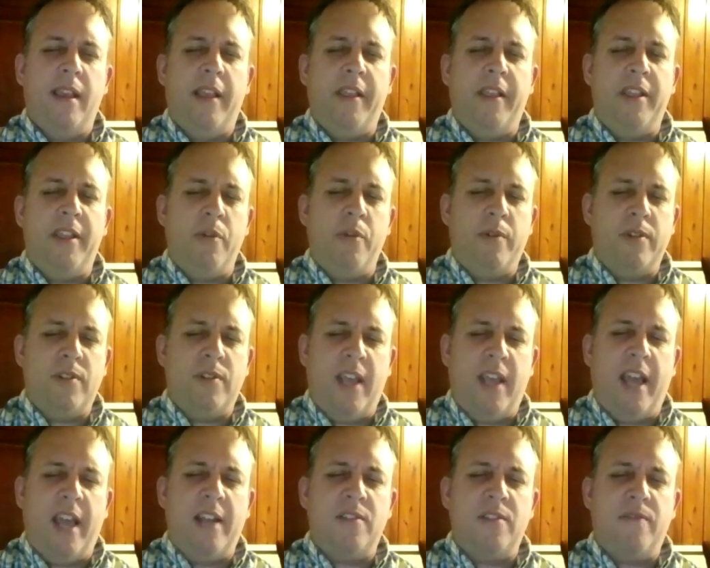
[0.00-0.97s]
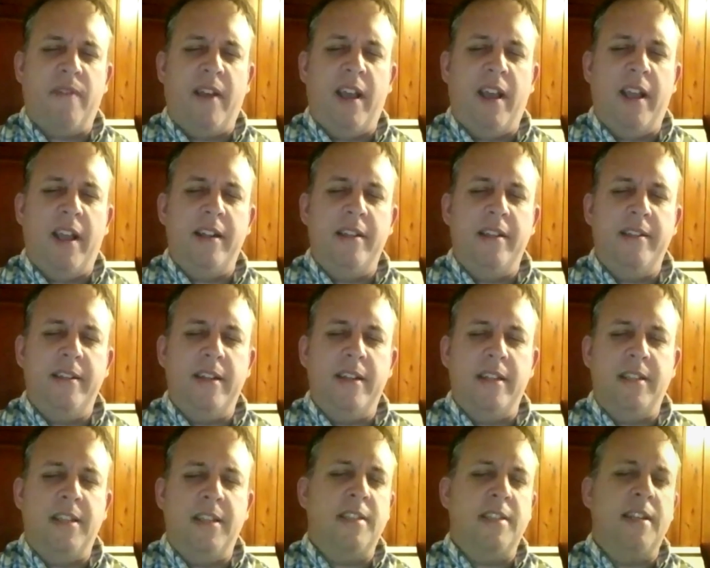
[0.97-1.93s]
and that you are satisfied.
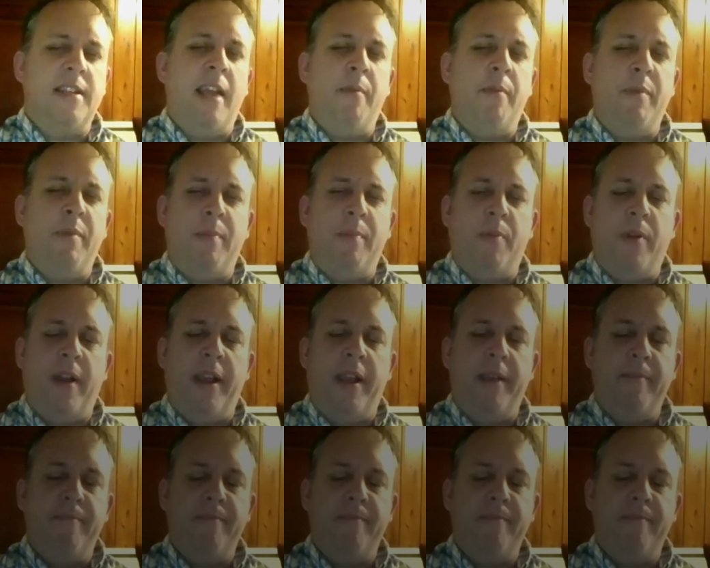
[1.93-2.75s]
And it's His name we pray.